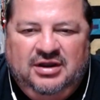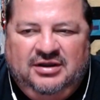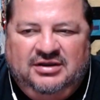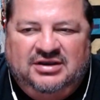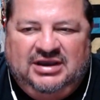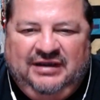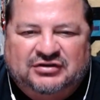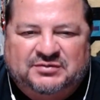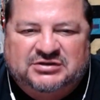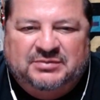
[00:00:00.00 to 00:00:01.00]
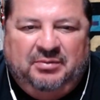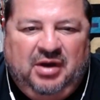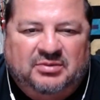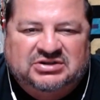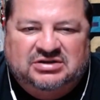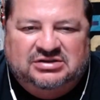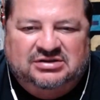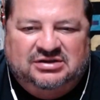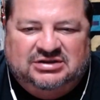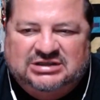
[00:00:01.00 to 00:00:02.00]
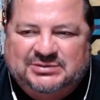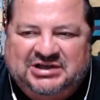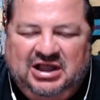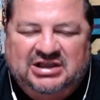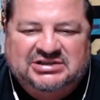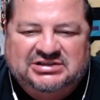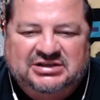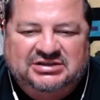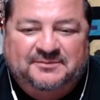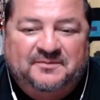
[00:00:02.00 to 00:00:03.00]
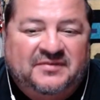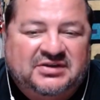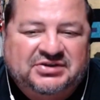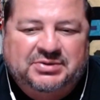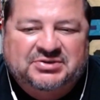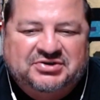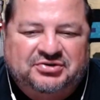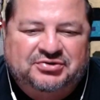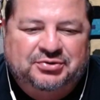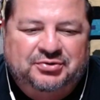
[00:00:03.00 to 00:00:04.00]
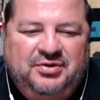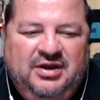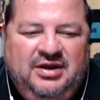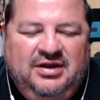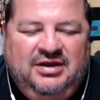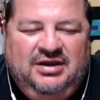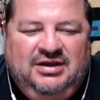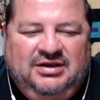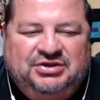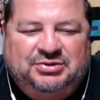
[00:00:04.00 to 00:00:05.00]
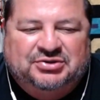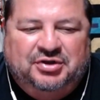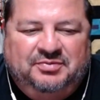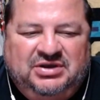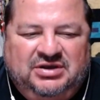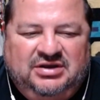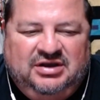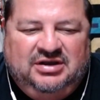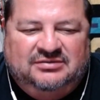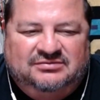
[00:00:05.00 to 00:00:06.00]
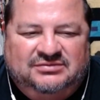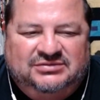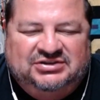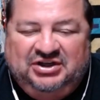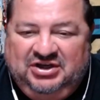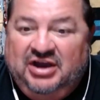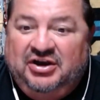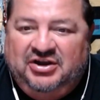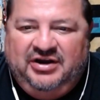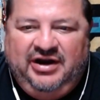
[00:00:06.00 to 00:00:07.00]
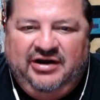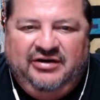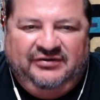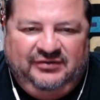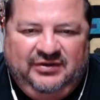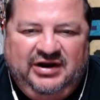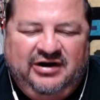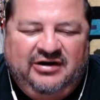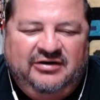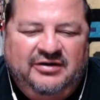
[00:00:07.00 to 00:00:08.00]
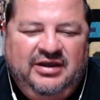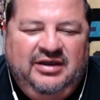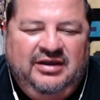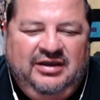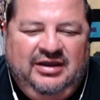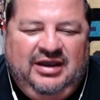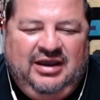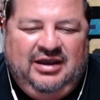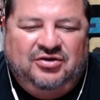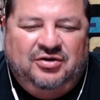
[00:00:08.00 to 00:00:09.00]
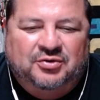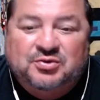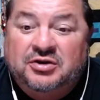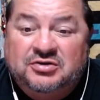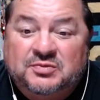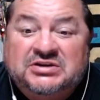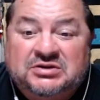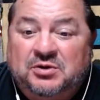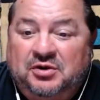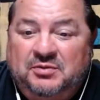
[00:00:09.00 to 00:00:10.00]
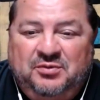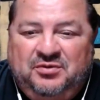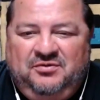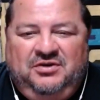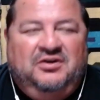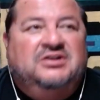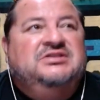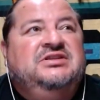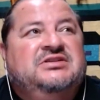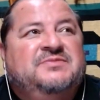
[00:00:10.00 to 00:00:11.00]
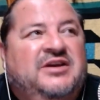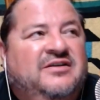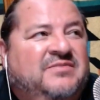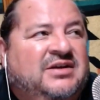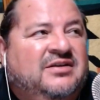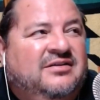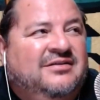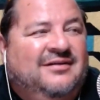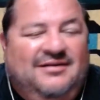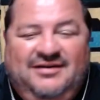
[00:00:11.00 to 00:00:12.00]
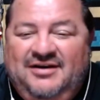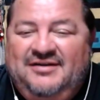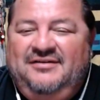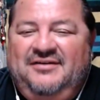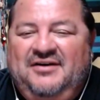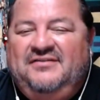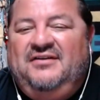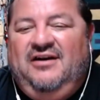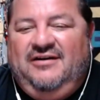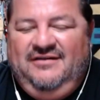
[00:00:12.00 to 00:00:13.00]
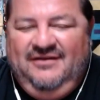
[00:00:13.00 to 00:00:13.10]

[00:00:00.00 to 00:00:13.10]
He gave us business. My mom was a cosmetologist, and she was going to be studying how to cut hair and do hair. And, you know, it was one of those businesses we were going to be. You know, Garcia's may have been a hair salon.